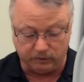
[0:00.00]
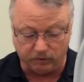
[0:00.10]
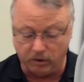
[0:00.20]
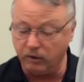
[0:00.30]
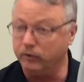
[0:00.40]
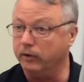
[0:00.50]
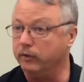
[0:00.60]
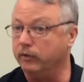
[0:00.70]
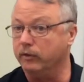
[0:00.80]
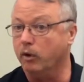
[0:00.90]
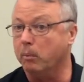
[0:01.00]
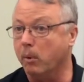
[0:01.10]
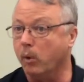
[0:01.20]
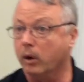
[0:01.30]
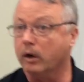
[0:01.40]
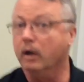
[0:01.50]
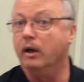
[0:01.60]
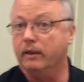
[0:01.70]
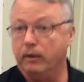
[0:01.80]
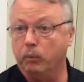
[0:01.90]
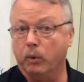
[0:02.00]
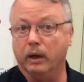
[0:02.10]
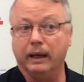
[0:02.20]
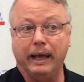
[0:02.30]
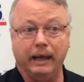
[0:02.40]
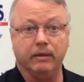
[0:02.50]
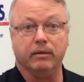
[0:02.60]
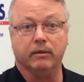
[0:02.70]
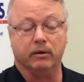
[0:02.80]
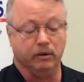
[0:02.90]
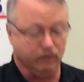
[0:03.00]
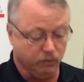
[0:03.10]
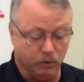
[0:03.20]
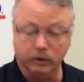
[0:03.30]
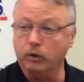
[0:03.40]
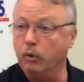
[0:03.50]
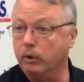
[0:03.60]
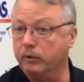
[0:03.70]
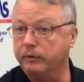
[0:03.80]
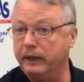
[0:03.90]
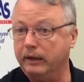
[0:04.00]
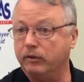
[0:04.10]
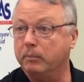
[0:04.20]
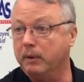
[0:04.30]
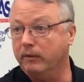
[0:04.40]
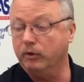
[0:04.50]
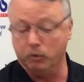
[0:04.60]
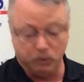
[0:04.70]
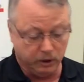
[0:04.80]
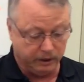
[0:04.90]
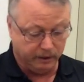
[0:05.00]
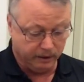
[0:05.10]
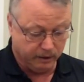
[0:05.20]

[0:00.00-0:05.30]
As long as this is no more than 1/8 or 1/4 of an inch above your wood.